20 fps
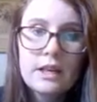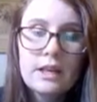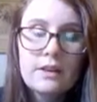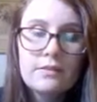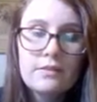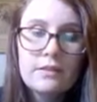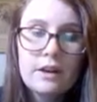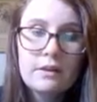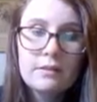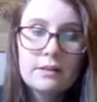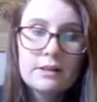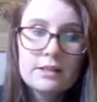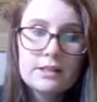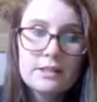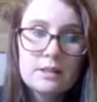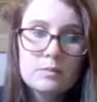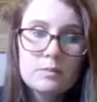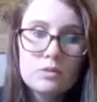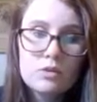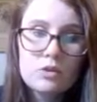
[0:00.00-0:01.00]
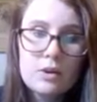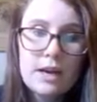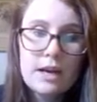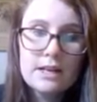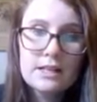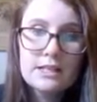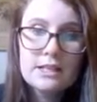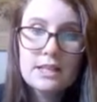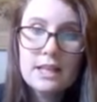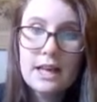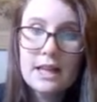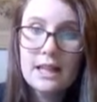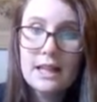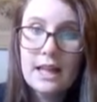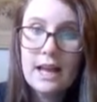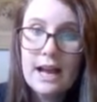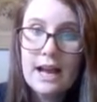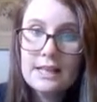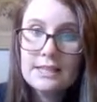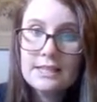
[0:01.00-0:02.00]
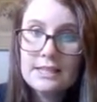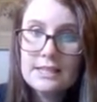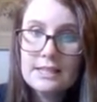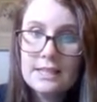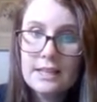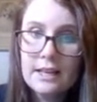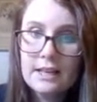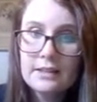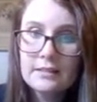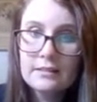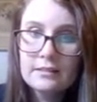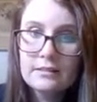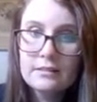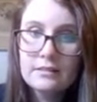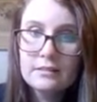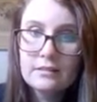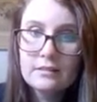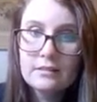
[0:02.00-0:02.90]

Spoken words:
If I were to subtract that last 10,